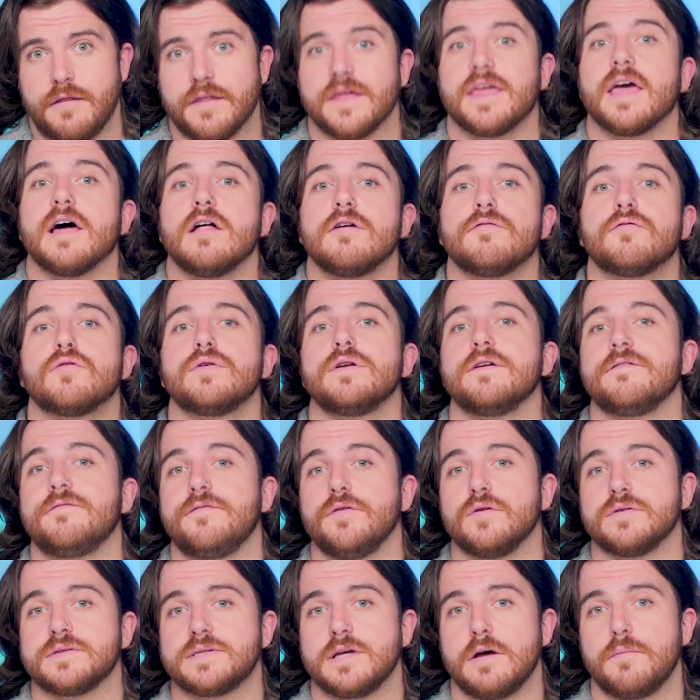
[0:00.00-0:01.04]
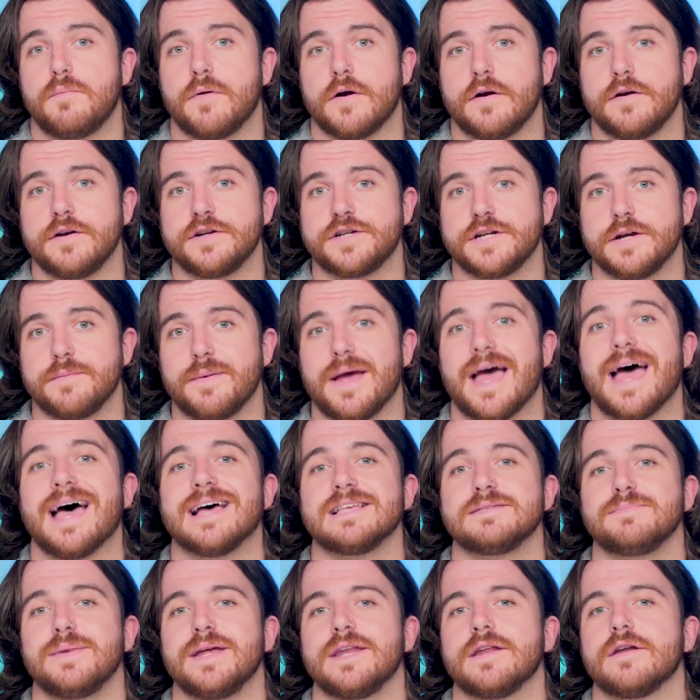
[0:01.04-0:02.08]
The California Fuel Cell Partnership
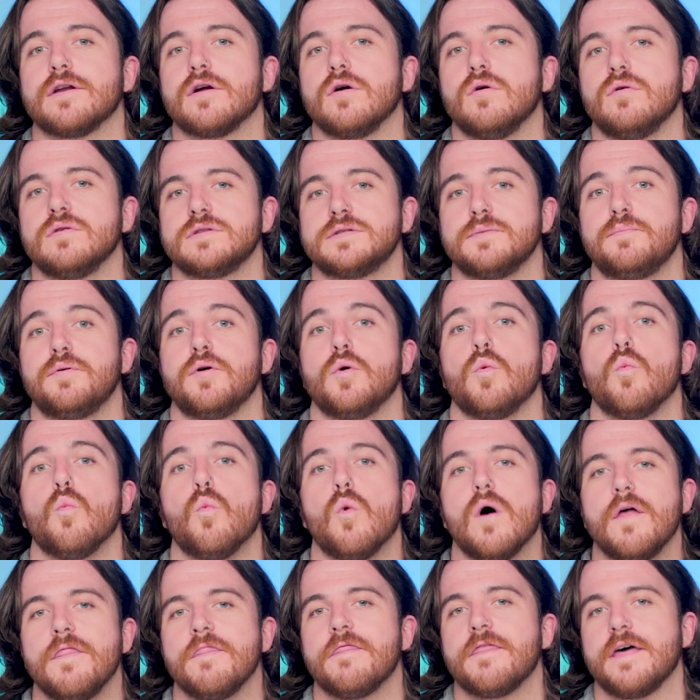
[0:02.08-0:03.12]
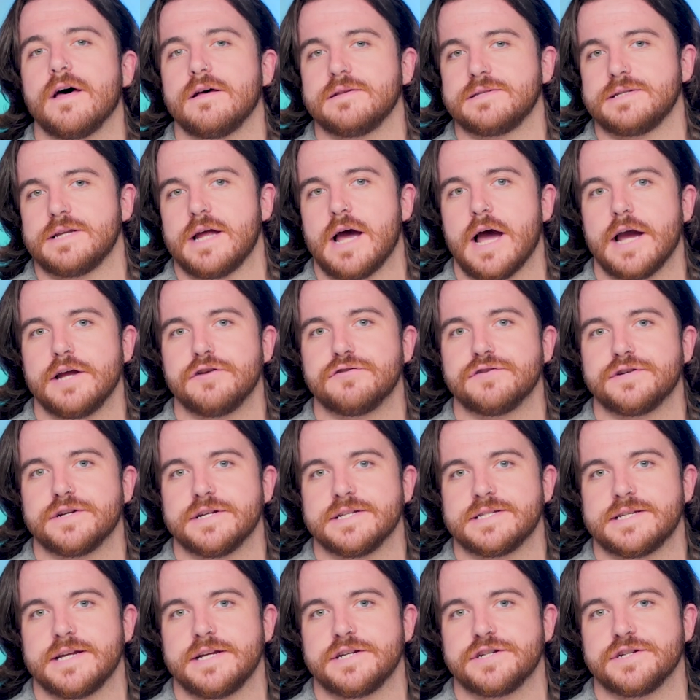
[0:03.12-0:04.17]
has made it a goal to put 1,000
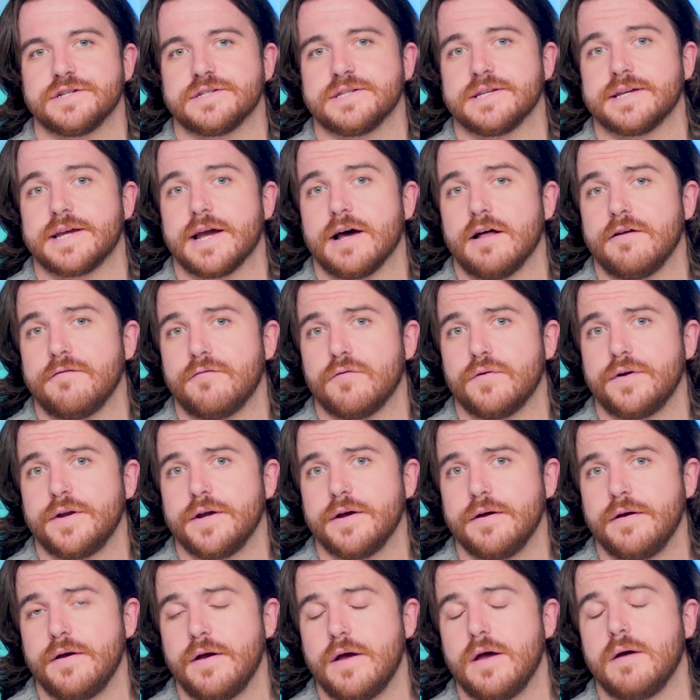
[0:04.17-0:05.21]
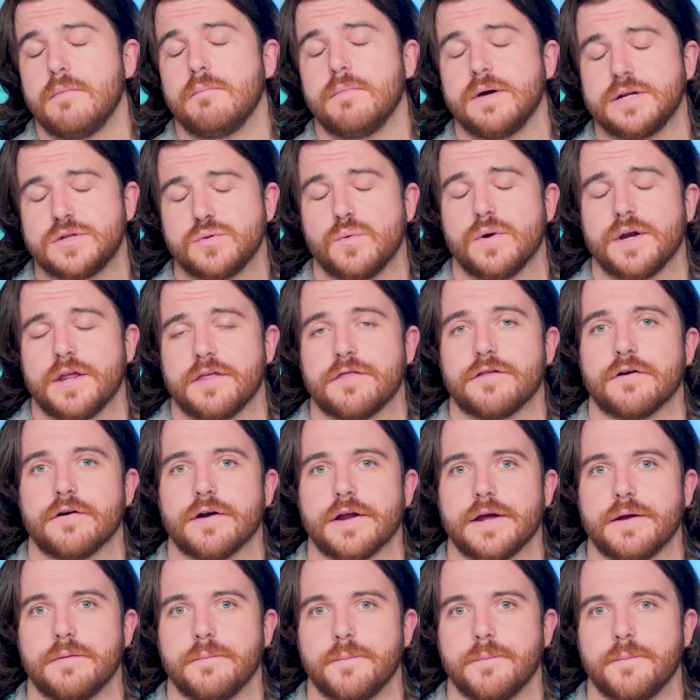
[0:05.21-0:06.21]
hydrogen stations in California by 2030